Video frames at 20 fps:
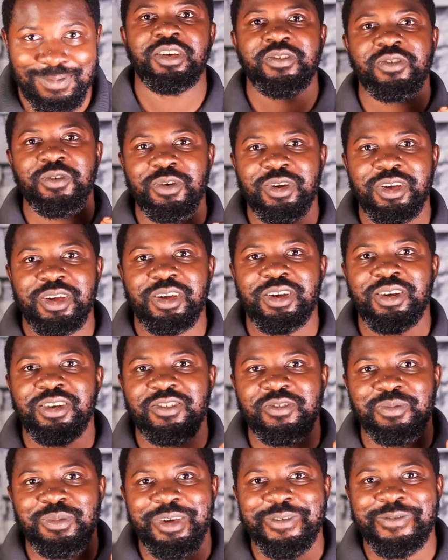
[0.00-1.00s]
so here
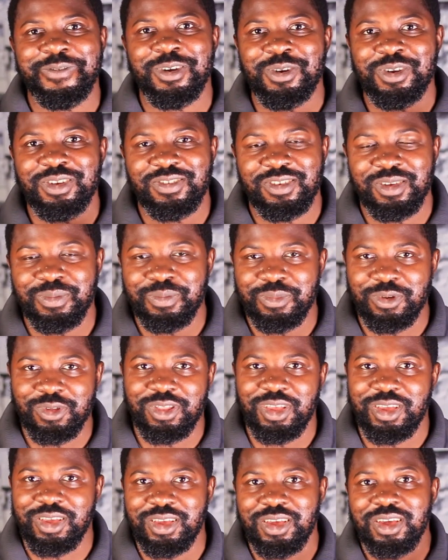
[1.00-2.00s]
is my very simple
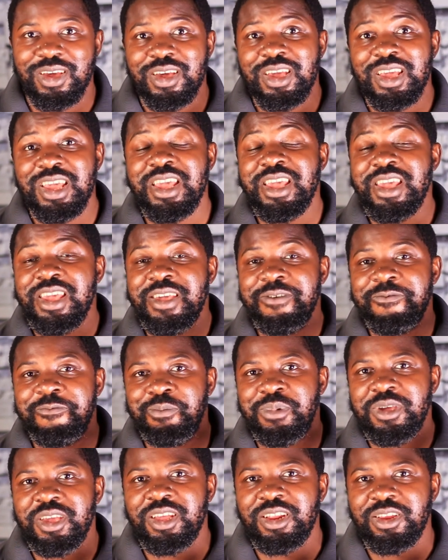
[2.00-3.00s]
take if
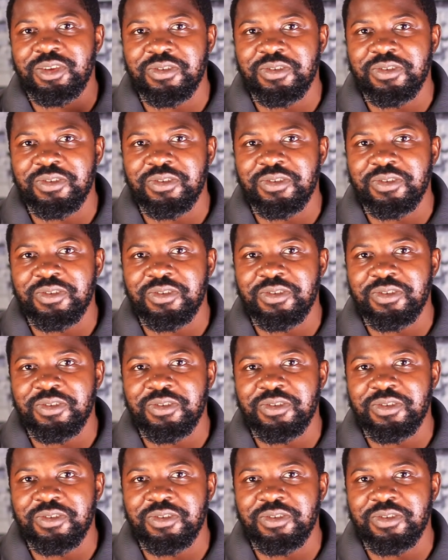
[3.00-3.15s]
being